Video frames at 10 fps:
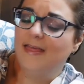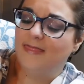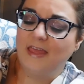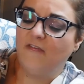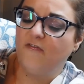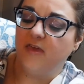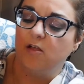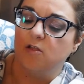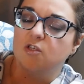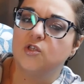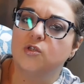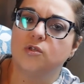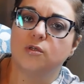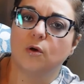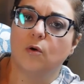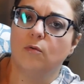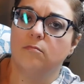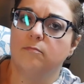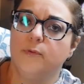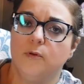They feel so
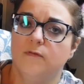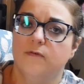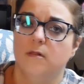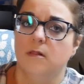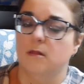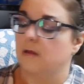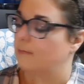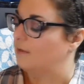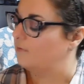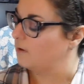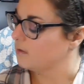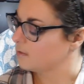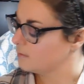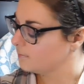beautiful on my fingers.